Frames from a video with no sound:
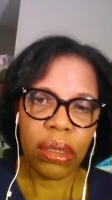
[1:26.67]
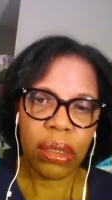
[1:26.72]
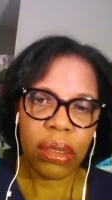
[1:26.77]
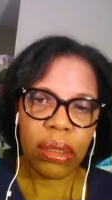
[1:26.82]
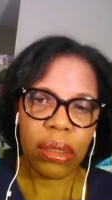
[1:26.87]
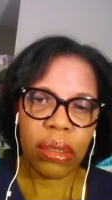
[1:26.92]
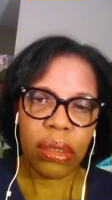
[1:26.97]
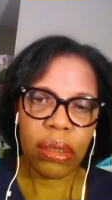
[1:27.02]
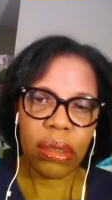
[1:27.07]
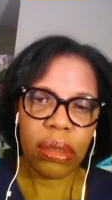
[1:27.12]

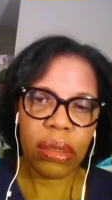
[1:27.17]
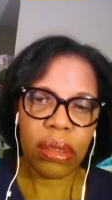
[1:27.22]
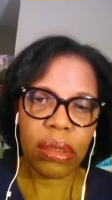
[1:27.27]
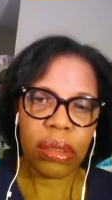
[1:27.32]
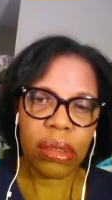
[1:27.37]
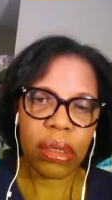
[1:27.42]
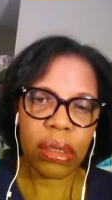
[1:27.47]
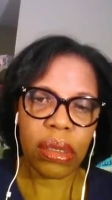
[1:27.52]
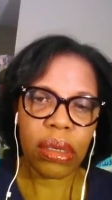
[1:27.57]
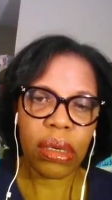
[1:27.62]
No,
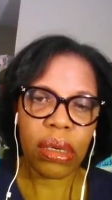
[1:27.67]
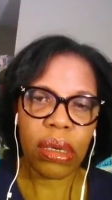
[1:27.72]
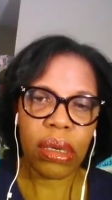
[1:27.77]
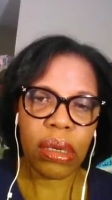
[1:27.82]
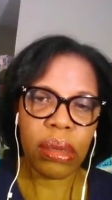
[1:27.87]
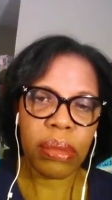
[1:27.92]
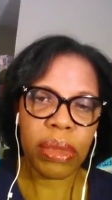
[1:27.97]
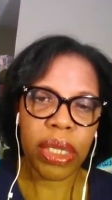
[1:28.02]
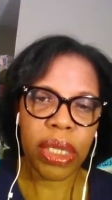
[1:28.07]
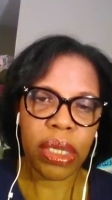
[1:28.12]
that's a
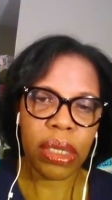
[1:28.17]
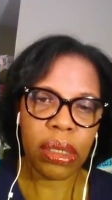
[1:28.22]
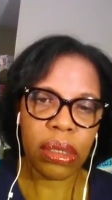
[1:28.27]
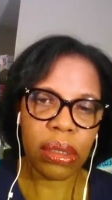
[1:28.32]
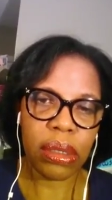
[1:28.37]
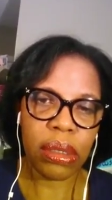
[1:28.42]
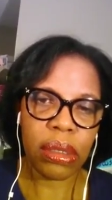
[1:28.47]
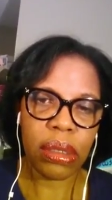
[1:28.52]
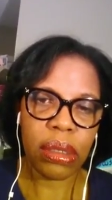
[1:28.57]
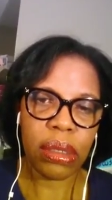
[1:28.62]

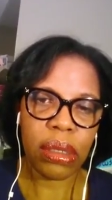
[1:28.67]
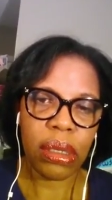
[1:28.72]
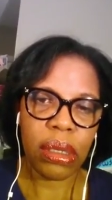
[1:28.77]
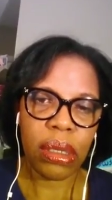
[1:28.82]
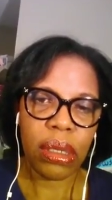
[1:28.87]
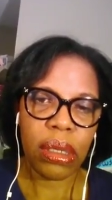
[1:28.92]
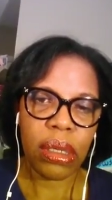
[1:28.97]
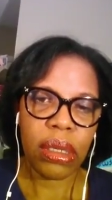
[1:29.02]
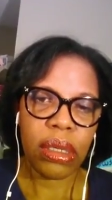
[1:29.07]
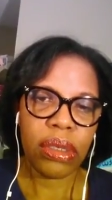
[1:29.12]
comment.
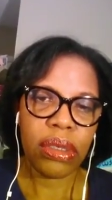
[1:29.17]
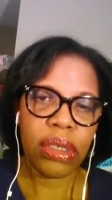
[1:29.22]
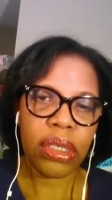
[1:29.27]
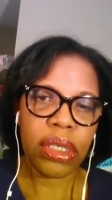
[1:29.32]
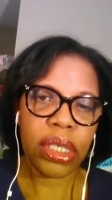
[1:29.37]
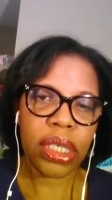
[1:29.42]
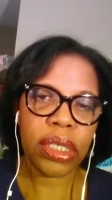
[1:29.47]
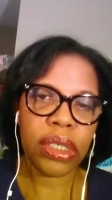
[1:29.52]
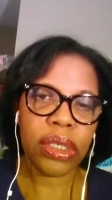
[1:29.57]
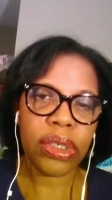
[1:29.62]

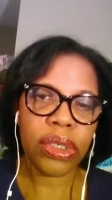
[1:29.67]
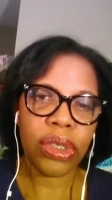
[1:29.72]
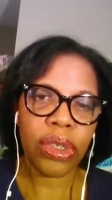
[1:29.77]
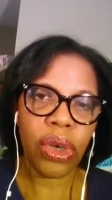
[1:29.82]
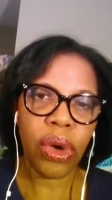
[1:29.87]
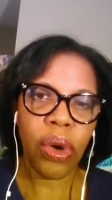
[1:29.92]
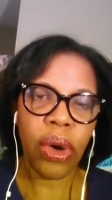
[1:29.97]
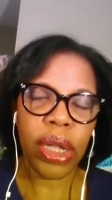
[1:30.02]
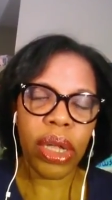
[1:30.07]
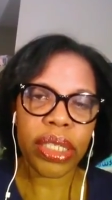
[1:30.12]
Still getting to
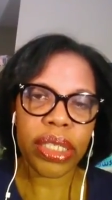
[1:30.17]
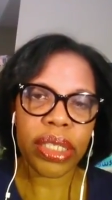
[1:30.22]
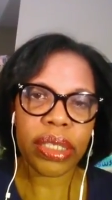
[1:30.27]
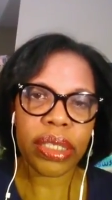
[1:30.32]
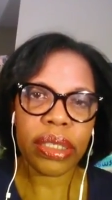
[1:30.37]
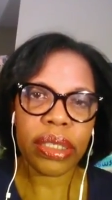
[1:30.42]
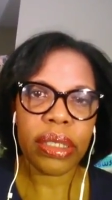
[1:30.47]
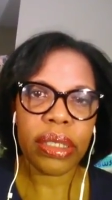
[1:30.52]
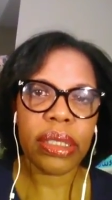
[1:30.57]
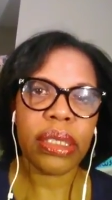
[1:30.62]
know all these
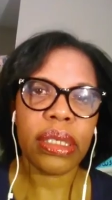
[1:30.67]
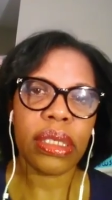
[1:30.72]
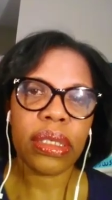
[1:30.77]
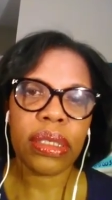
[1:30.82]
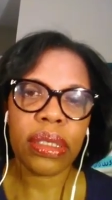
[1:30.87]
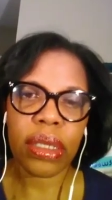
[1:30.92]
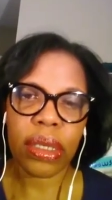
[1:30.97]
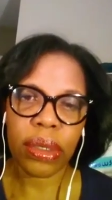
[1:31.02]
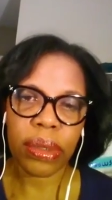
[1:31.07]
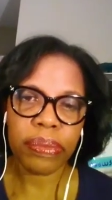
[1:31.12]
good things.
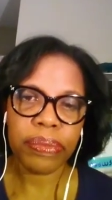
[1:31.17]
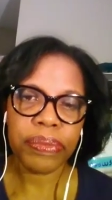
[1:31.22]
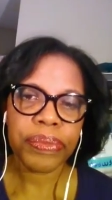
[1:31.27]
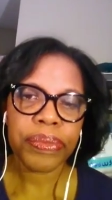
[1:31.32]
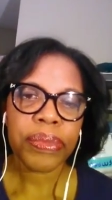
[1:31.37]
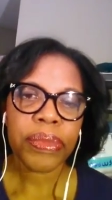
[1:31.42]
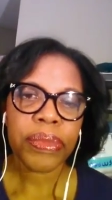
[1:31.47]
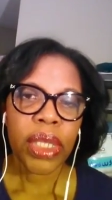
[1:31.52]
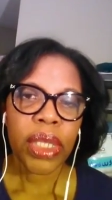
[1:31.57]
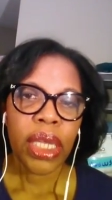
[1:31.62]
So
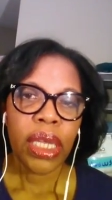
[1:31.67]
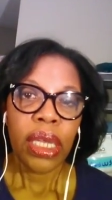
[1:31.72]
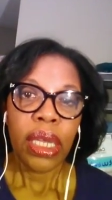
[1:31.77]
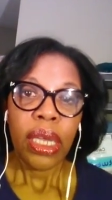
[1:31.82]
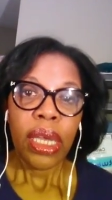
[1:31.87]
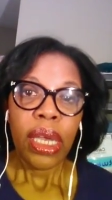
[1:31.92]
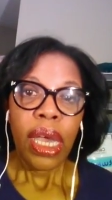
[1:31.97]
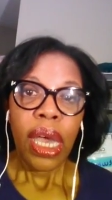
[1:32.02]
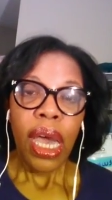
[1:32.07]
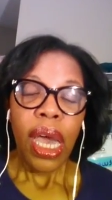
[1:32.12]

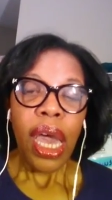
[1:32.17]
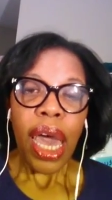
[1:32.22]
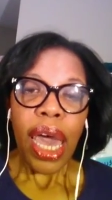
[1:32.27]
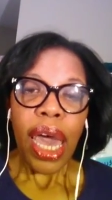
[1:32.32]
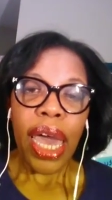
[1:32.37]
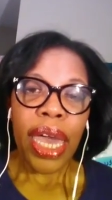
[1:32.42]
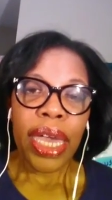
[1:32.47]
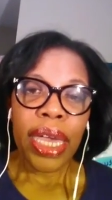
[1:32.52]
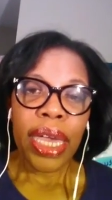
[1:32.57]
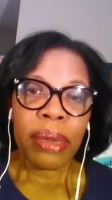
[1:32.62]

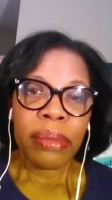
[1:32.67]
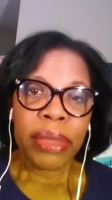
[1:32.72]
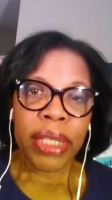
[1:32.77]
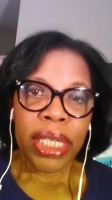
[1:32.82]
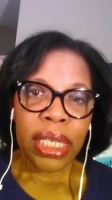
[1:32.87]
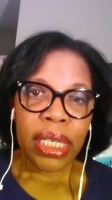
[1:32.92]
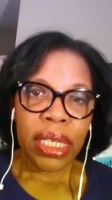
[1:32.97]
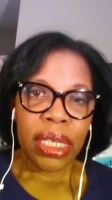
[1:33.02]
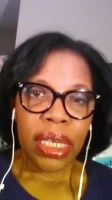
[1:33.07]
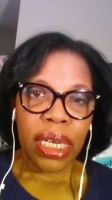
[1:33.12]
I am
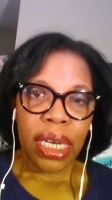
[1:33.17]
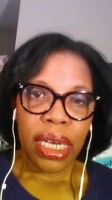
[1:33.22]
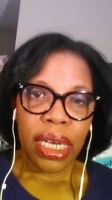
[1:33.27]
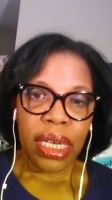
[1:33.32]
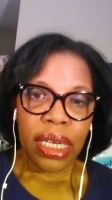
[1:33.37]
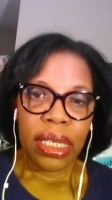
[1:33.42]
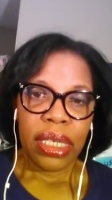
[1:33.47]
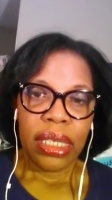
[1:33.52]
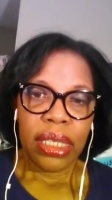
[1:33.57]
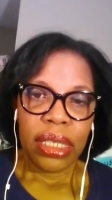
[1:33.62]
the
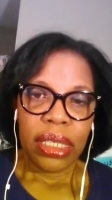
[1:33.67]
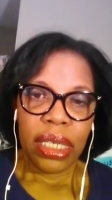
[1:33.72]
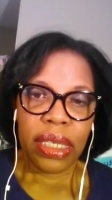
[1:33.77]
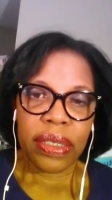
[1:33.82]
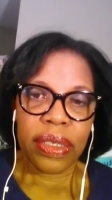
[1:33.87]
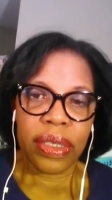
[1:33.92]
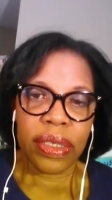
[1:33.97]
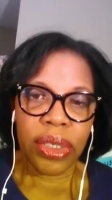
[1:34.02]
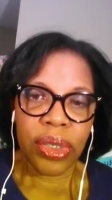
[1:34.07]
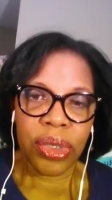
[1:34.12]
uh,
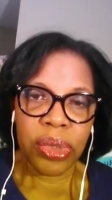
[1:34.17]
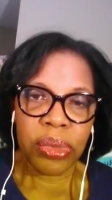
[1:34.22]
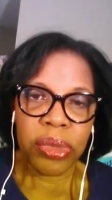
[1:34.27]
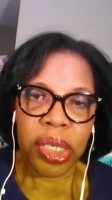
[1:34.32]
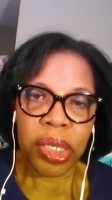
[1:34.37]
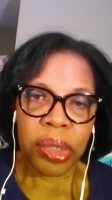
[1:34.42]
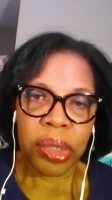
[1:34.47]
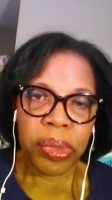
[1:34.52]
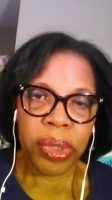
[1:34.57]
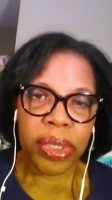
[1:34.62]
yes, the social
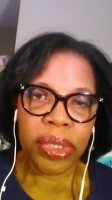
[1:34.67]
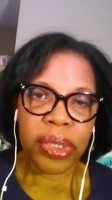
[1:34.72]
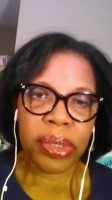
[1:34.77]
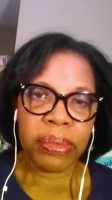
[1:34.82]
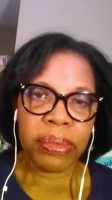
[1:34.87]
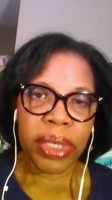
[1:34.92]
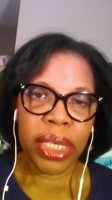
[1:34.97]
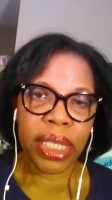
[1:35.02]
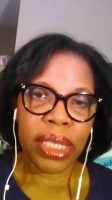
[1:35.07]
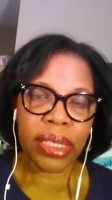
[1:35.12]
media
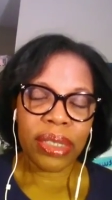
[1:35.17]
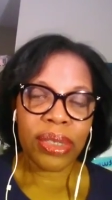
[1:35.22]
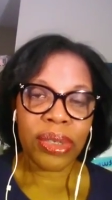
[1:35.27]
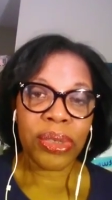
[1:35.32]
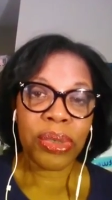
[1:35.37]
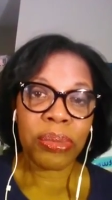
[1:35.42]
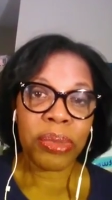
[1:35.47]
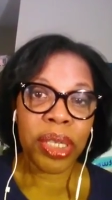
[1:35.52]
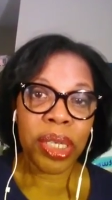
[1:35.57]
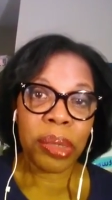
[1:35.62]
person, but the
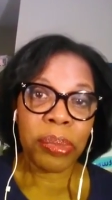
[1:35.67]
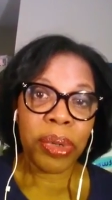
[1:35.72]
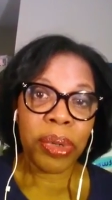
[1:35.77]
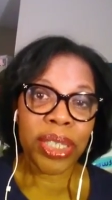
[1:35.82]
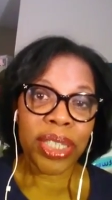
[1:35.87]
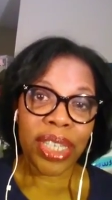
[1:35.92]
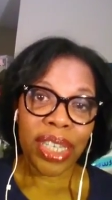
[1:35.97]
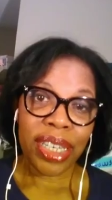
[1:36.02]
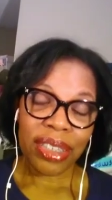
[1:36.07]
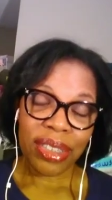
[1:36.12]
social media
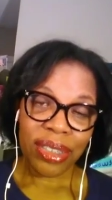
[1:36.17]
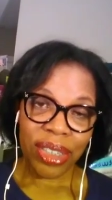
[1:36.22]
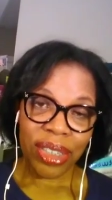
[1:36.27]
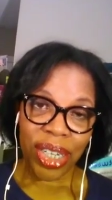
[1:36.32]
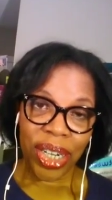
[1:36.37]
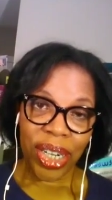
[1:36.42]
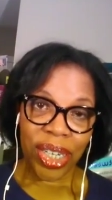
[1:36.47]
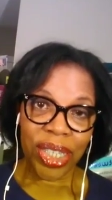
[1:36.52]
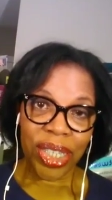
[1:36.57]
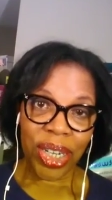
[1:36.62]
person has
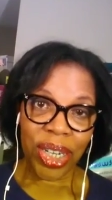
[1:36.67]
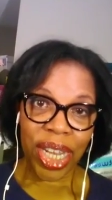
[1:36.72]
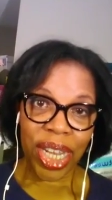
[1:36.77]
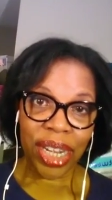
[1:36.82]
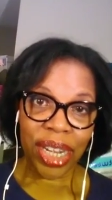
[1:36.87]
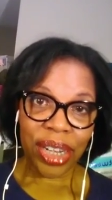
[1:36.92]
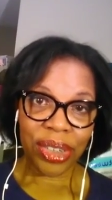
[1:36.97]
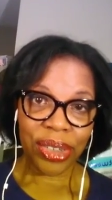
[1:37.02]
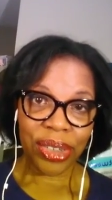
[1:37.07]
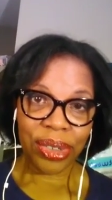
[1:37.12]
learned
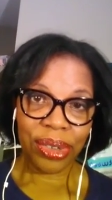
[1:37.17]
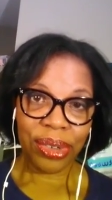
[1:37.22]
how to do